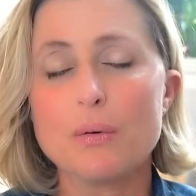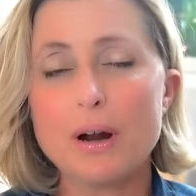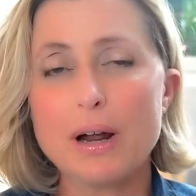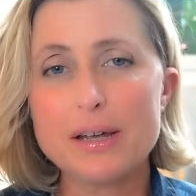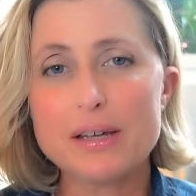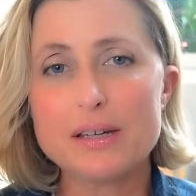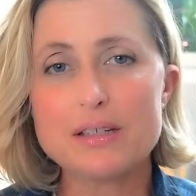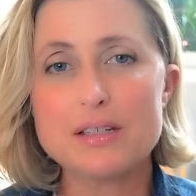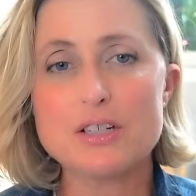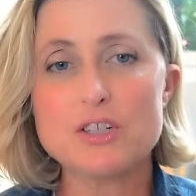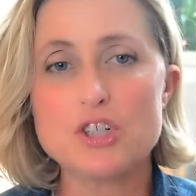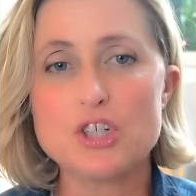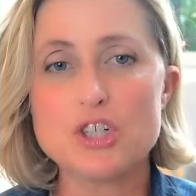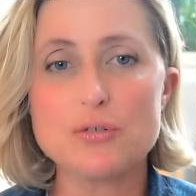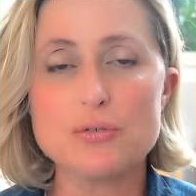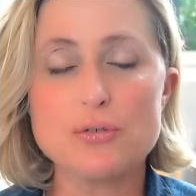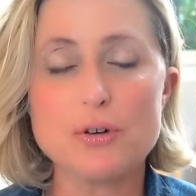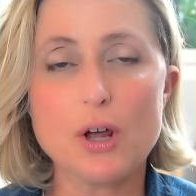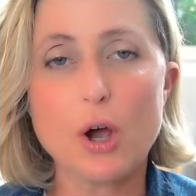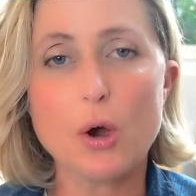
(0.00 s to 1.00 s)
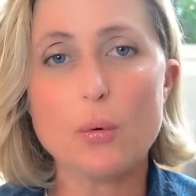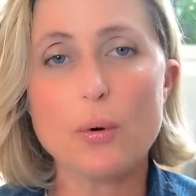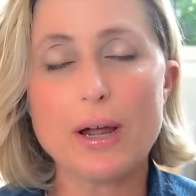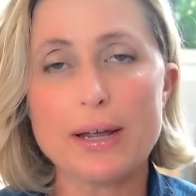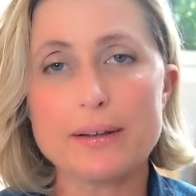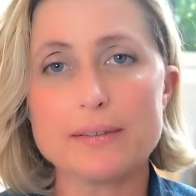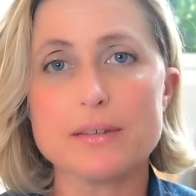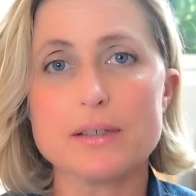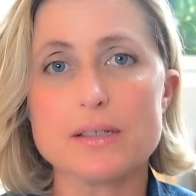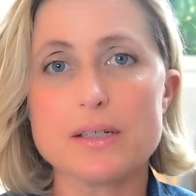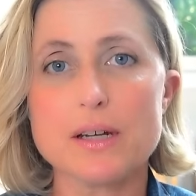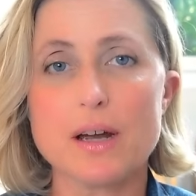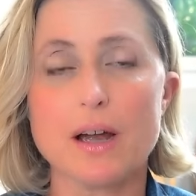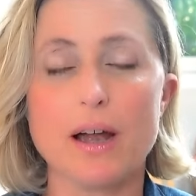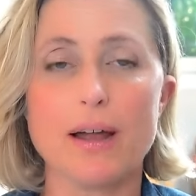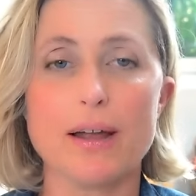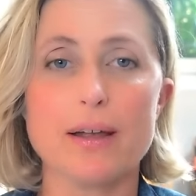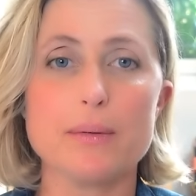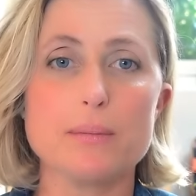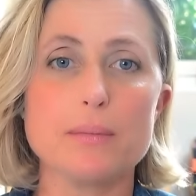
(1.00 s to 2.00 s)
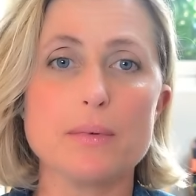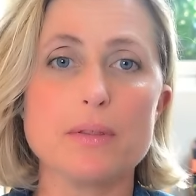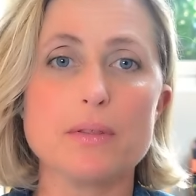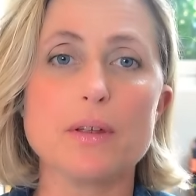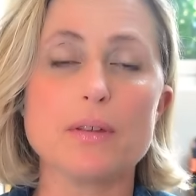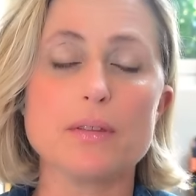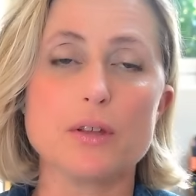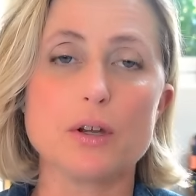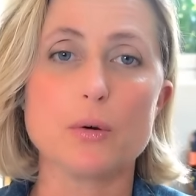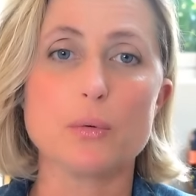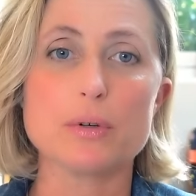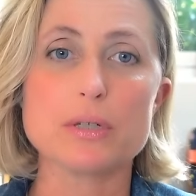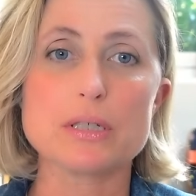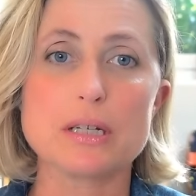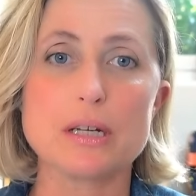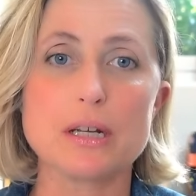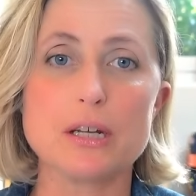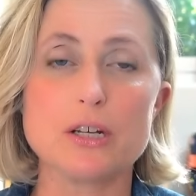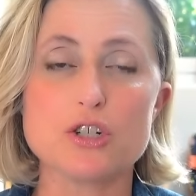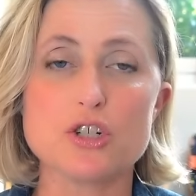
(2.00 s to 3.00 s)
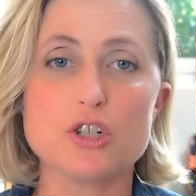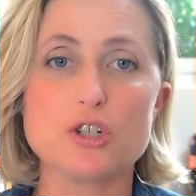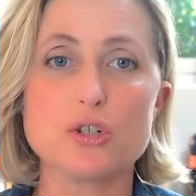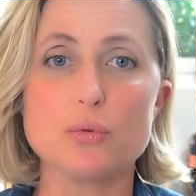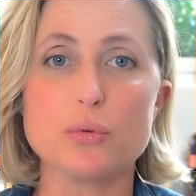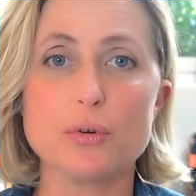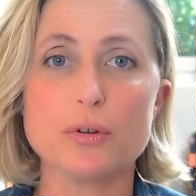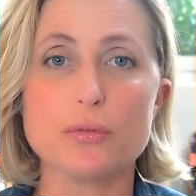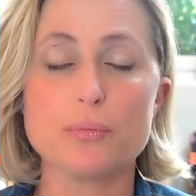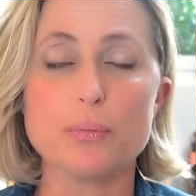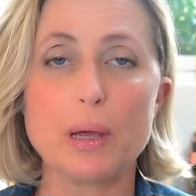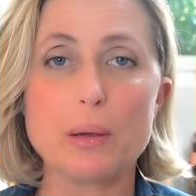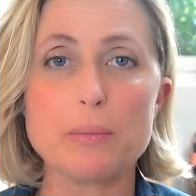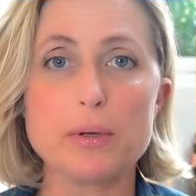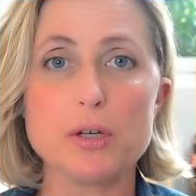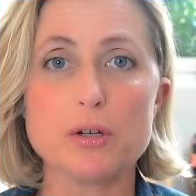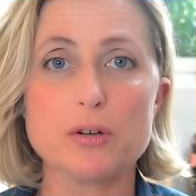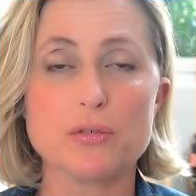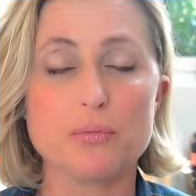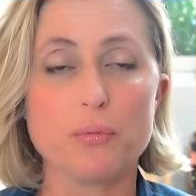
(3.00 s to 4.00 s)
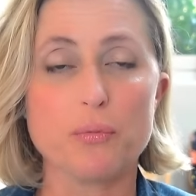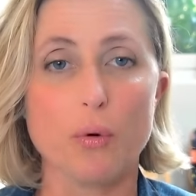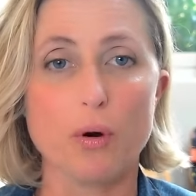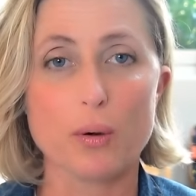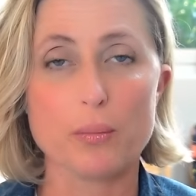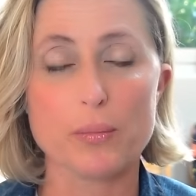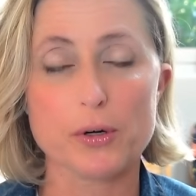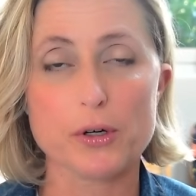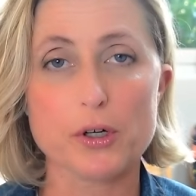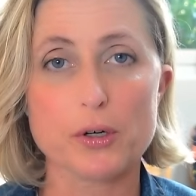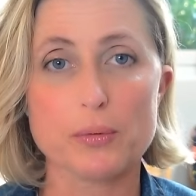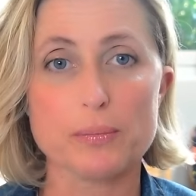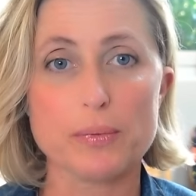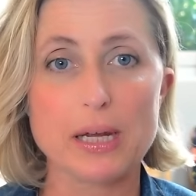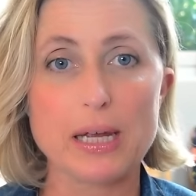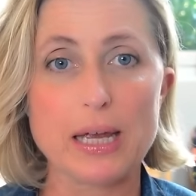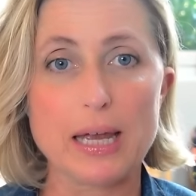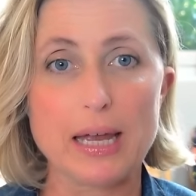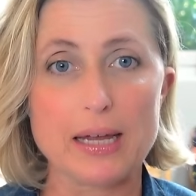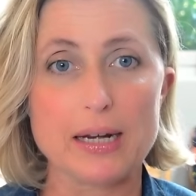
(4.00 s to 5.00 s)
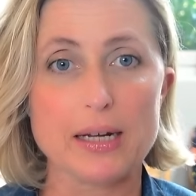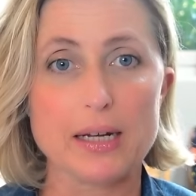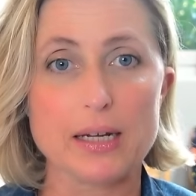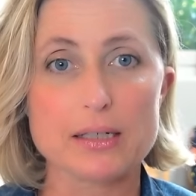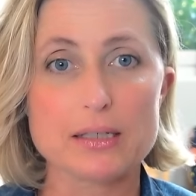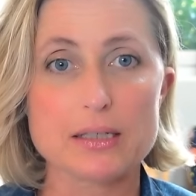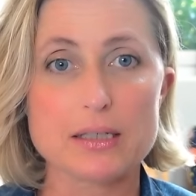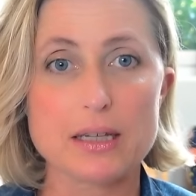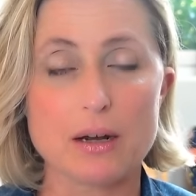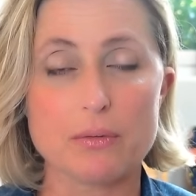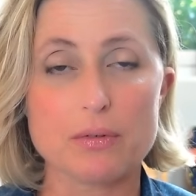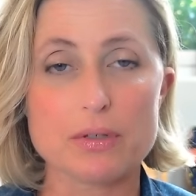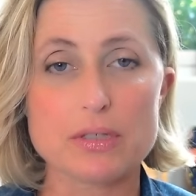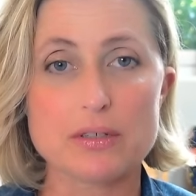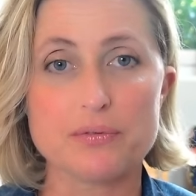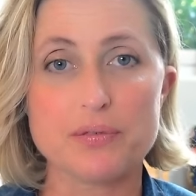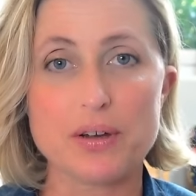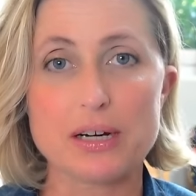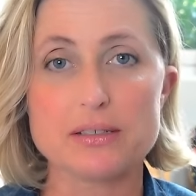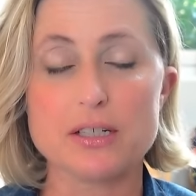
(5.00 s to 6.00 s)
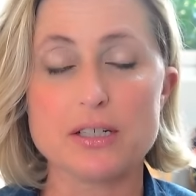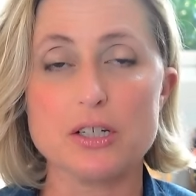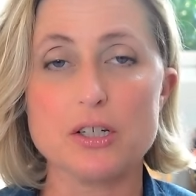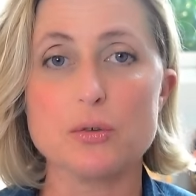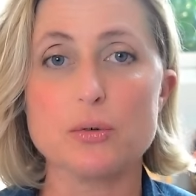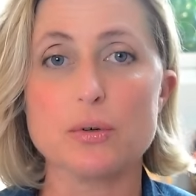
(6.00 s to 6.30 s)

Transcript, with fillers: Ryan, did you know at the time that there was an issue with maybe your form or your mechanics that was affecting you,